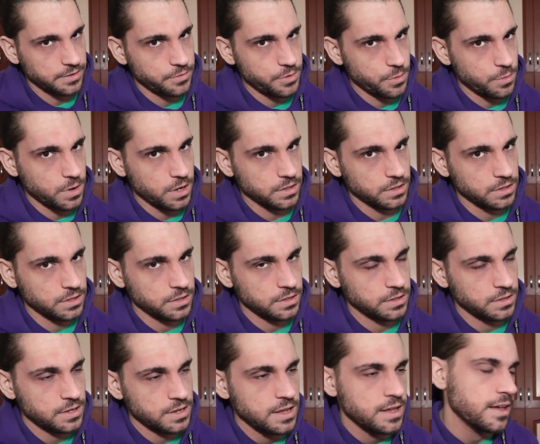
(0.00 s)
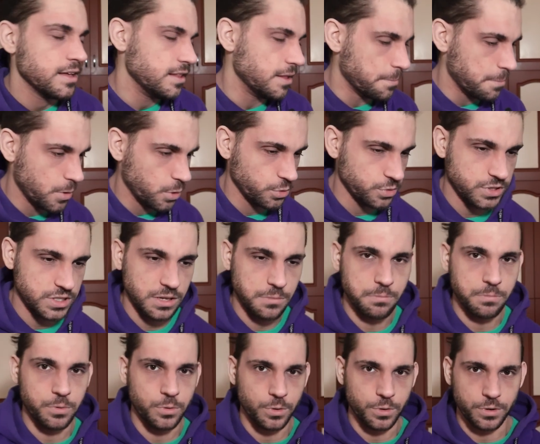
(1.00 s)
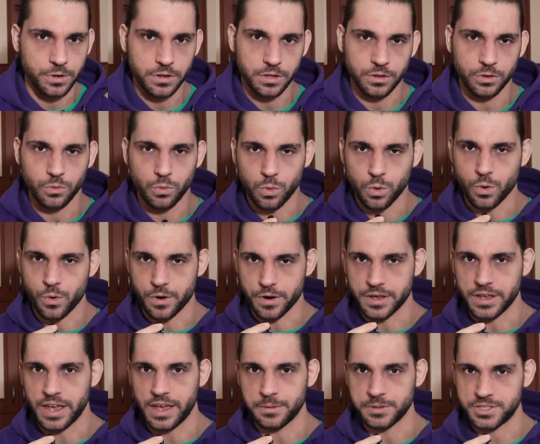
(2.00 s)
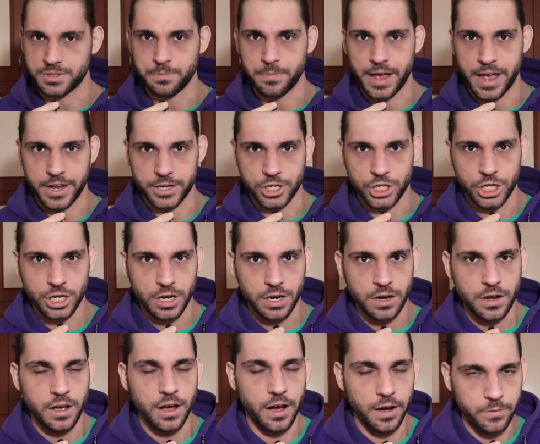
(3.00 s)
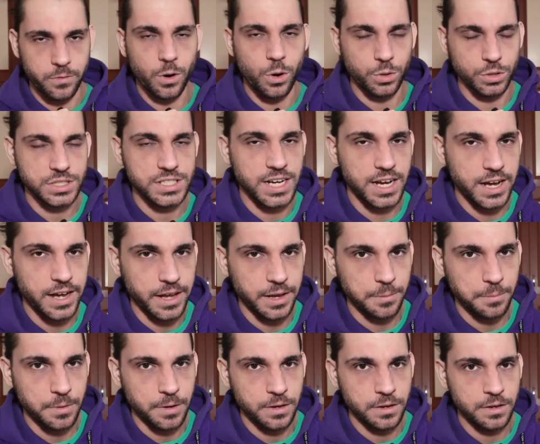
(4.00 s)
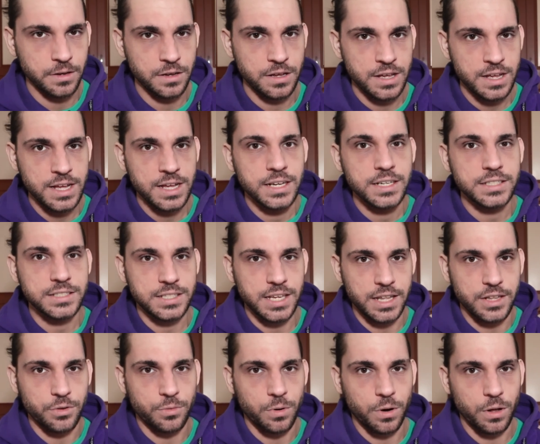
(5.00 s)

everyone, the most important War Games match of all time. Seth